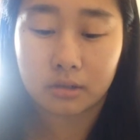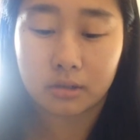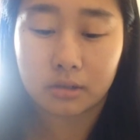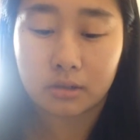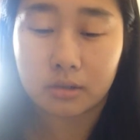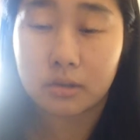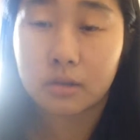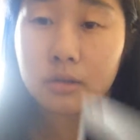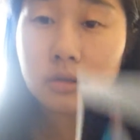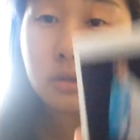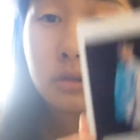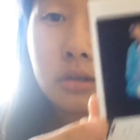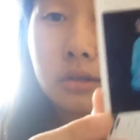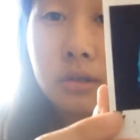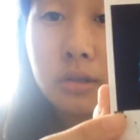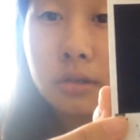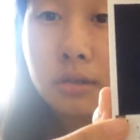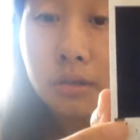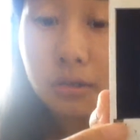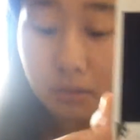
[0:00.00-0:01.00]

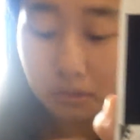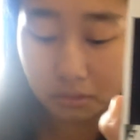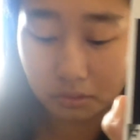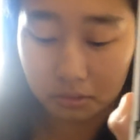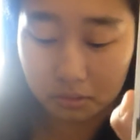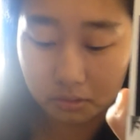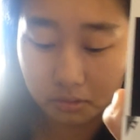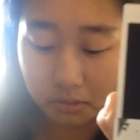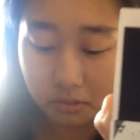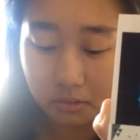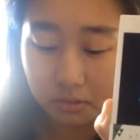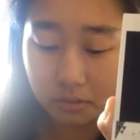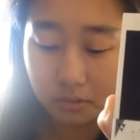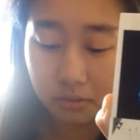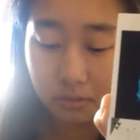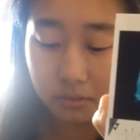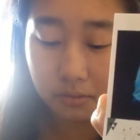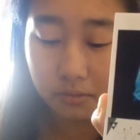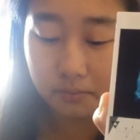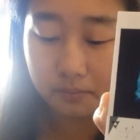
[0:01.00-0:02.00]

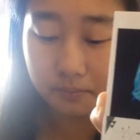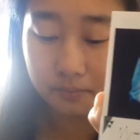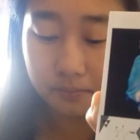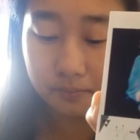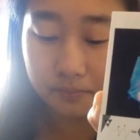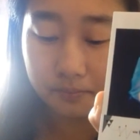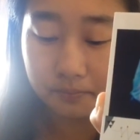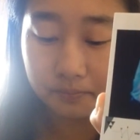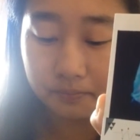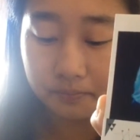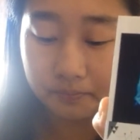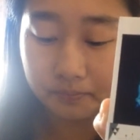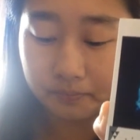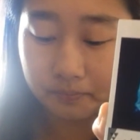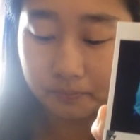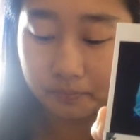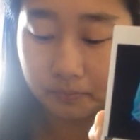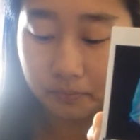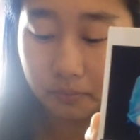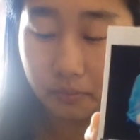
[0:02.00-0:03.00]

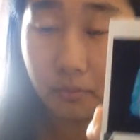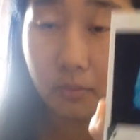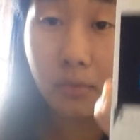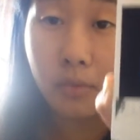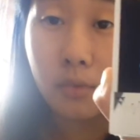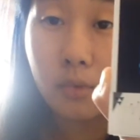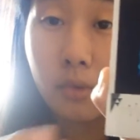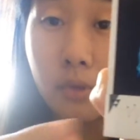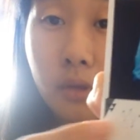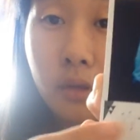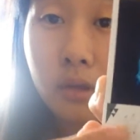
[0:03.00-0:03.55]
Nothing is said.